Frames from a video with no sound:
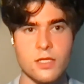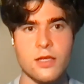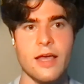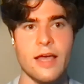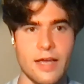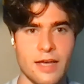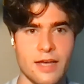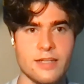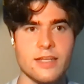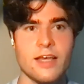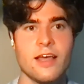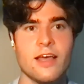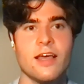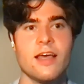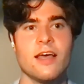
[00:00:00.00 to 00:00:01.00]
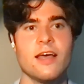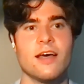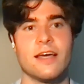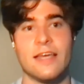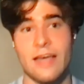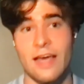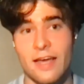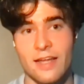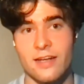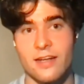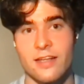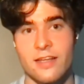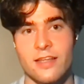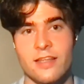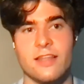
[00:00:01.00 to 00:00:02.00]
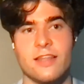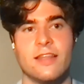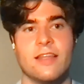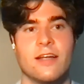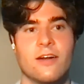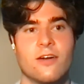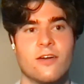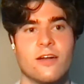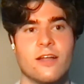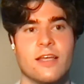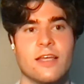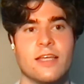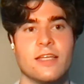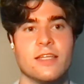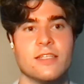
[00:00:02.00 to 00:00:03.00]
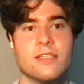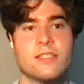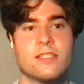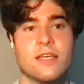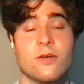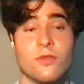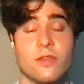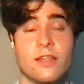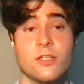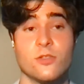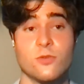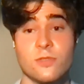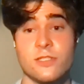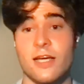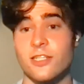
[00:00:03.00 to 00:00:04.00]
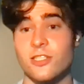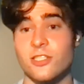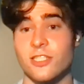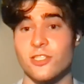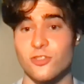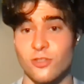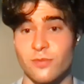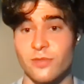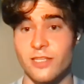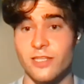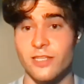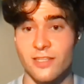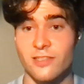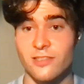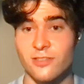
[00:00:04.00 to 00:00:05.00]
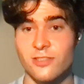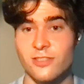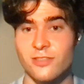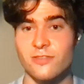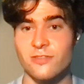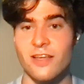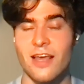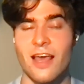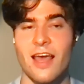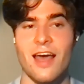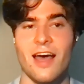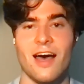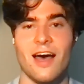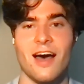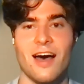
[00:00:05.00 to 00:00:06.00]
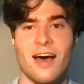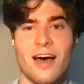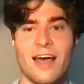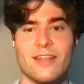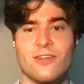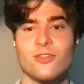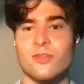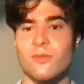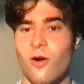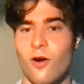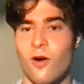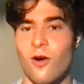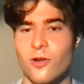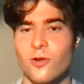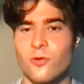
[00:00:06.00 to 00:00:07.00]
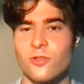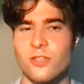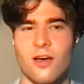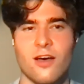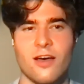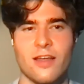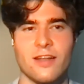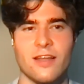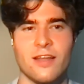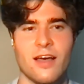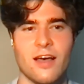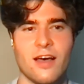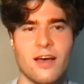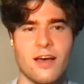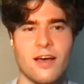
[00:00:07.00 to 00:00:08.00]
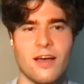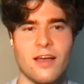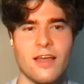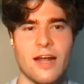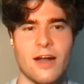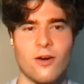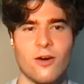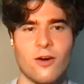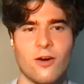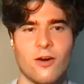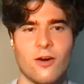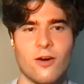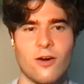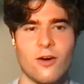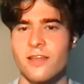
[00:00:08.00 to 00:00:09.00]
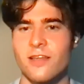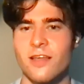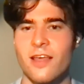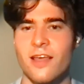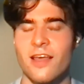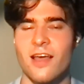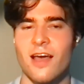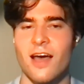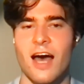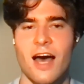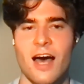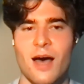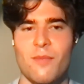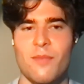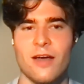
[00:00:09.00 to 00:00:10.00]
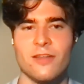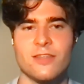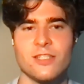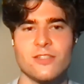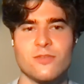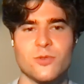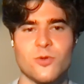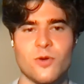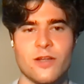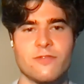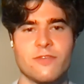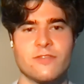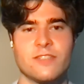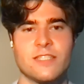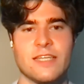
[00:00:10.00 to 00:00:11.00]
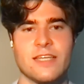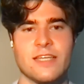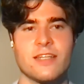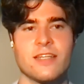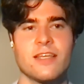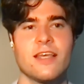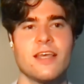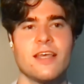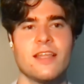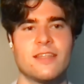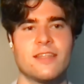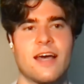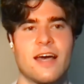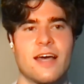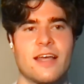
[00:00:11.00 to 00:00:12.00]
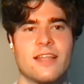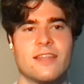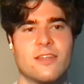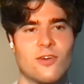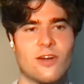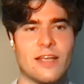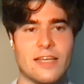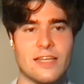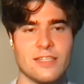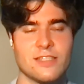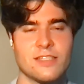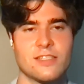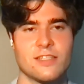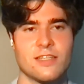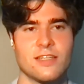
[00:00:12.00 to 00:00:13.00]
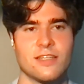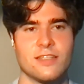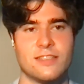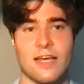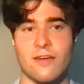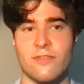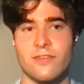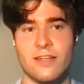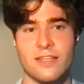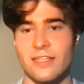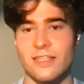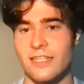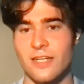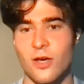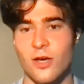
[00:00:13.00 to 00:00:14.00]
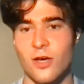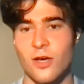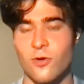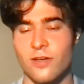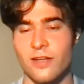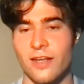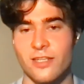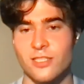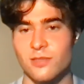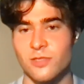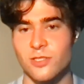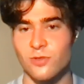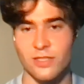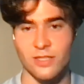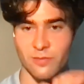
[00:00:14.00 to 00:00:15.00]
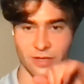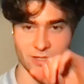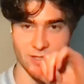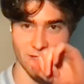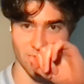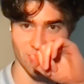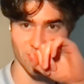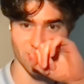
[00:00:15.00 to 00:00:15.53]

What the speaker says: And again, this one was actually extremely conclusive. And there are some articles on Herald Scotland about this from 2015 that there is definitely no connection between the McNeils